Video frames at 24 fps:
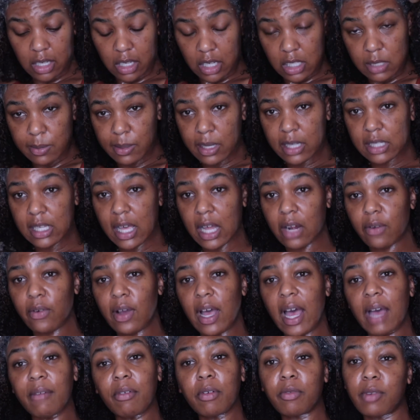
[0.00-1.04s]
It's because I don't
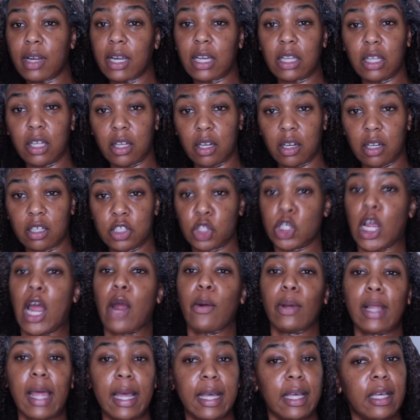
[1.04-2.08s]
have a regular
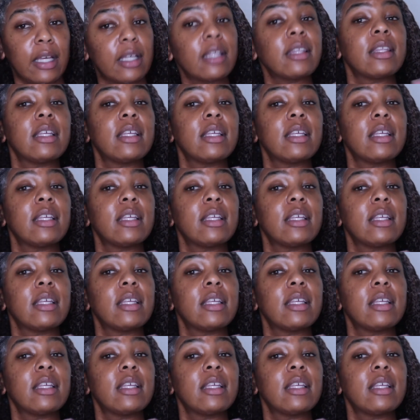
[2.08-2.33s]
shower like